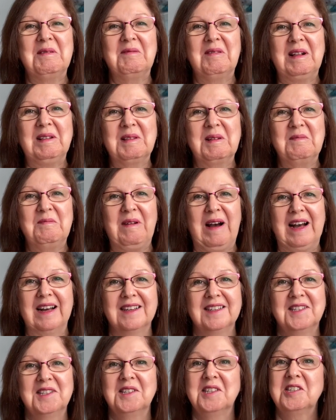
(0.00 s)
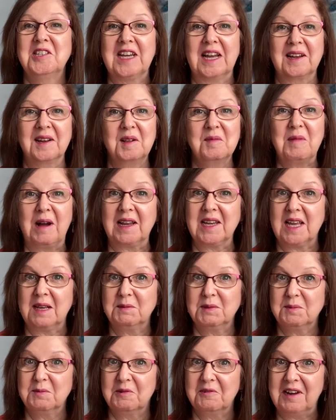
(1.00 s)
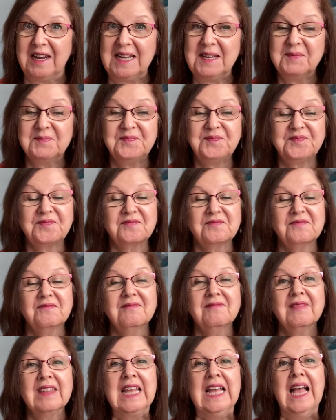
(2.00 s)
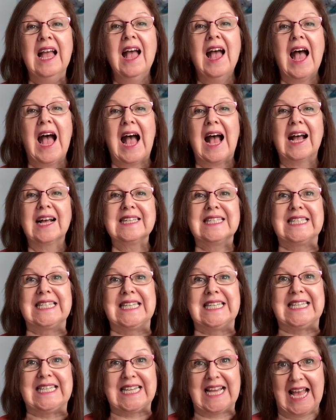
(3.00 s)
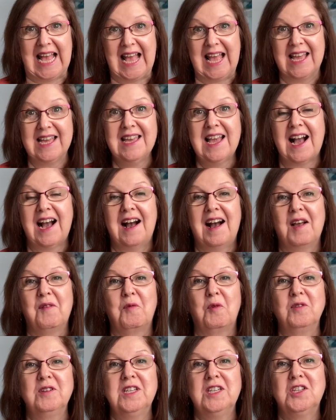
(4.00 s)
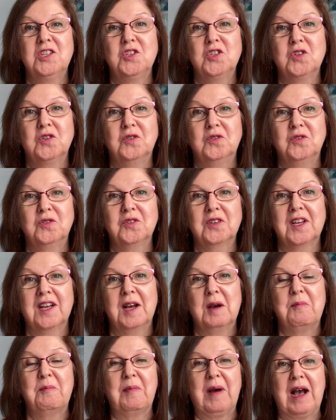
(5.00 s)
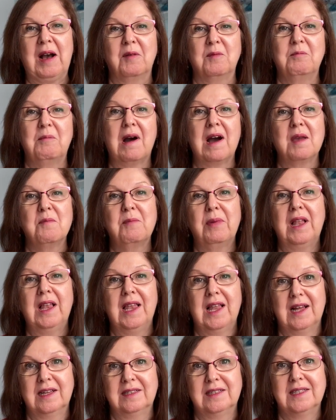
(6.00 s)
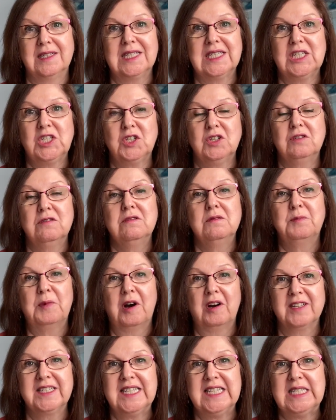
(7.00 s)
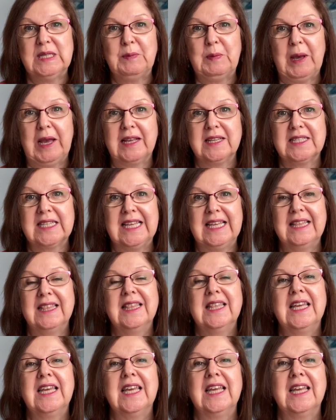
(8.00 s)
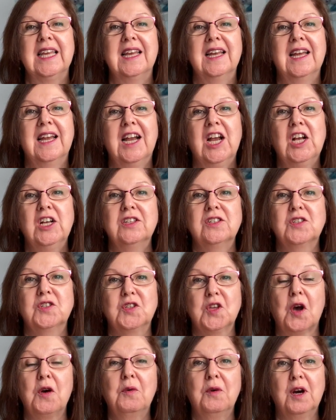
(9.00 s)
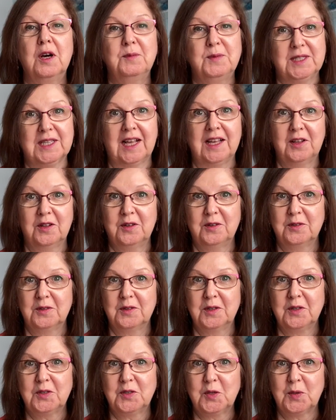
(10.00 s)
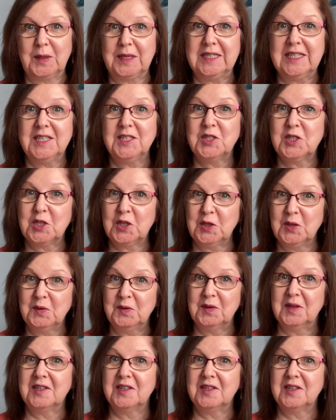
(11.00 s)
welcome back to the channel. My name is Marie and today I wanted to talk about my plans to participate in the Sew Upcycle 22